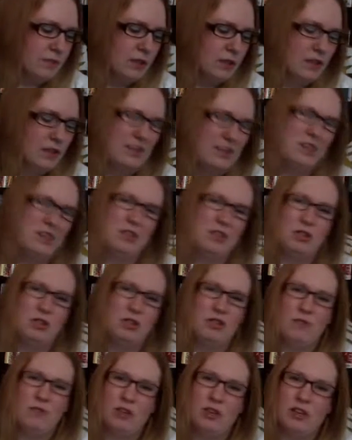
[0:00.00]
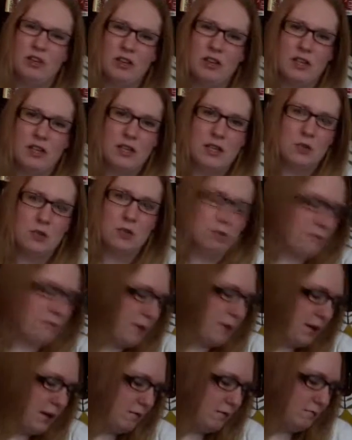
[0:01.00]
I'm not usually very good at that sort of
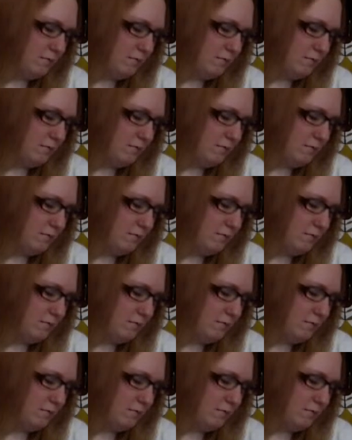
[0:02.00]
part